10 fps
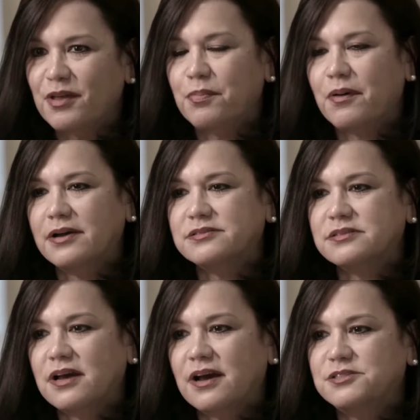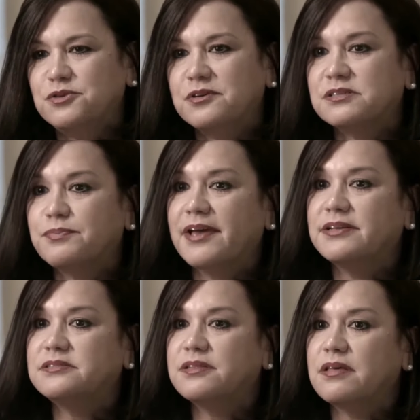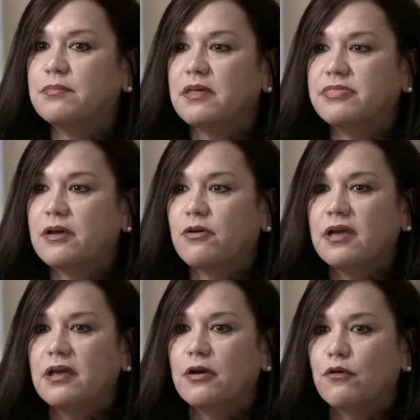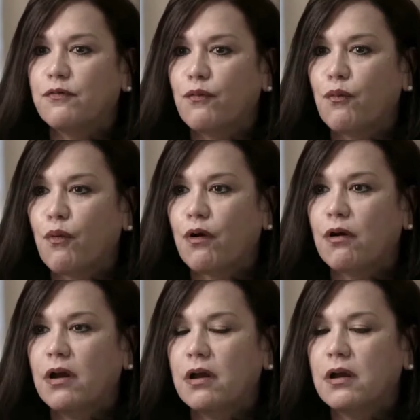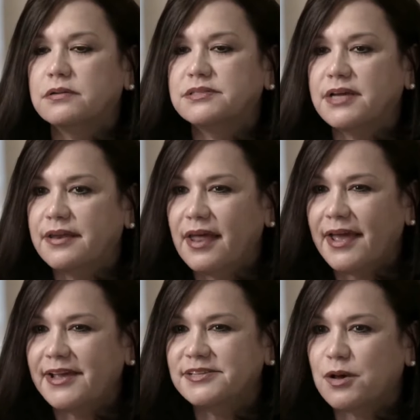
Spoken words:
But I do explain to them that they are here for 10 days.